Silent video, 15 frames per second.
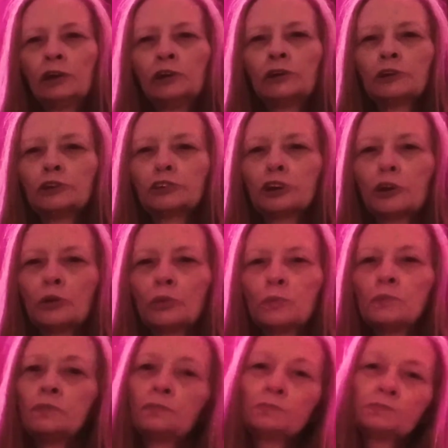So,
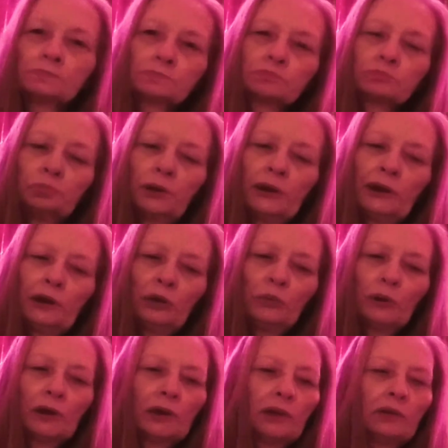but
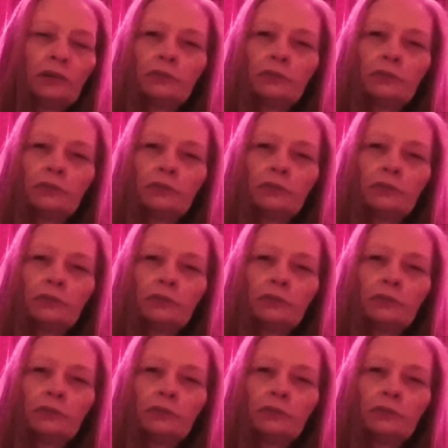anyway,